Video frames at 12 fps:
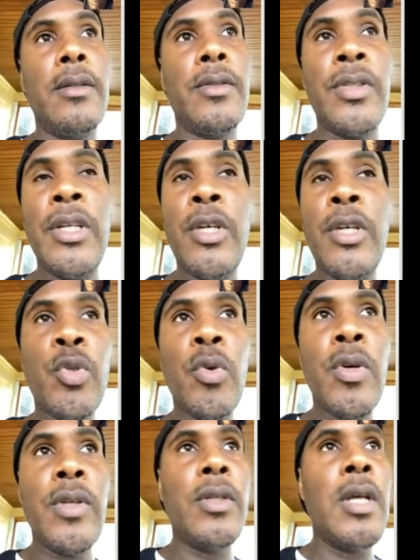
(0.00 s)
sneaker
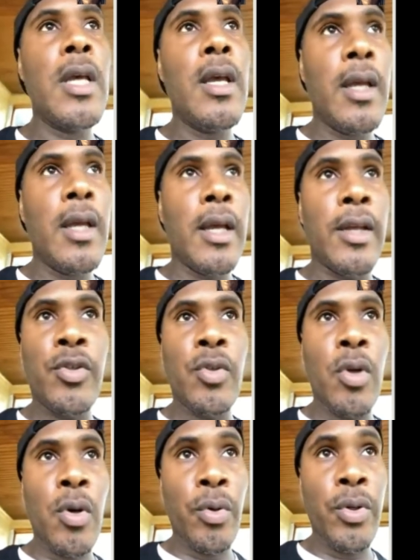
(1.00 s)
stores, and
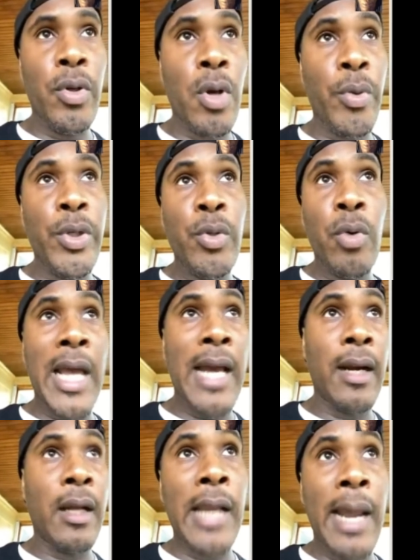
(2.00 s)
so we do a
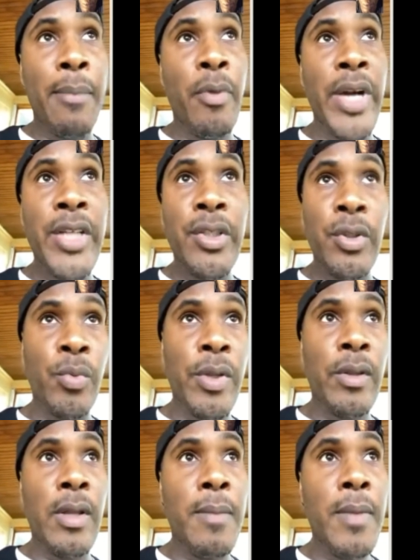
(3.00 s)
lot of collaborations
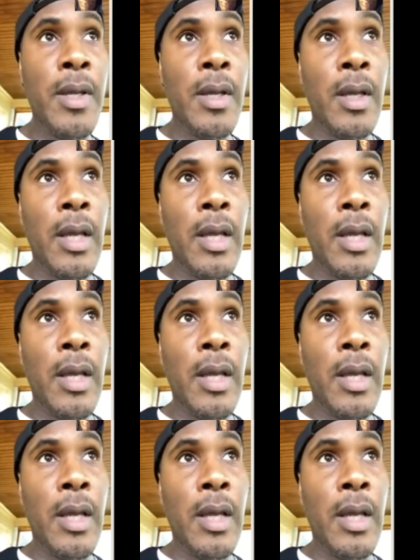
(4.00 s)
with them.